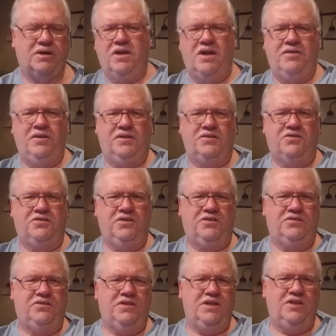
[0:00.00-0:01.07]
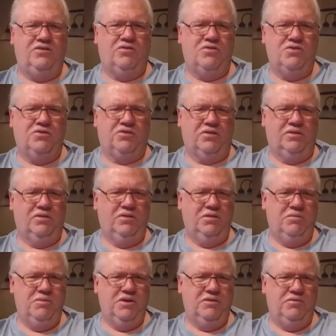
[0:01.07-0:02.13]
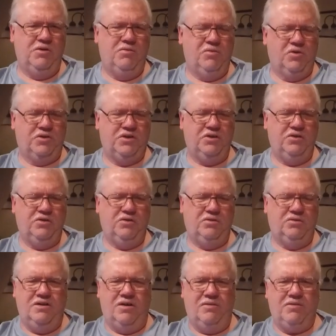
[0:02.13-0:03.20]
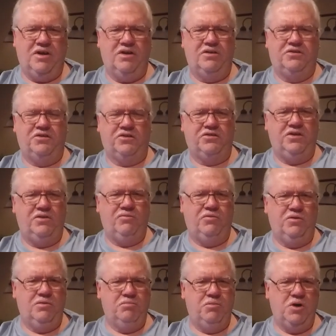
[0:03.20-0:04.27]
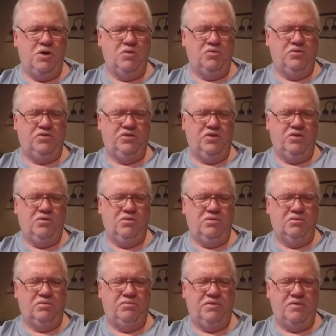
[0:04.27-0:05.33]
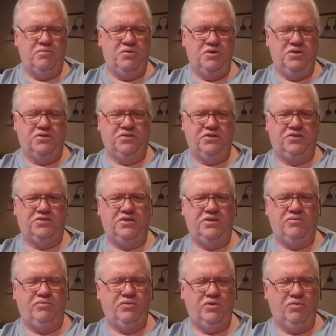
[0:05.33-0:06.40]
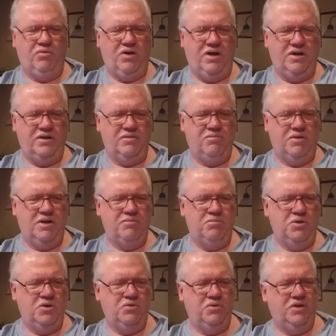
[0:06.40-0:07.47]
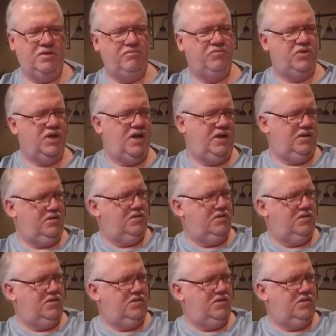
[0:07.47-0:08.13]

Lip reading: I think the 16s are just a little bit of overkill. I've got a 16 foot boat, so if I'm putting a 16 foot rod in my boat, I've got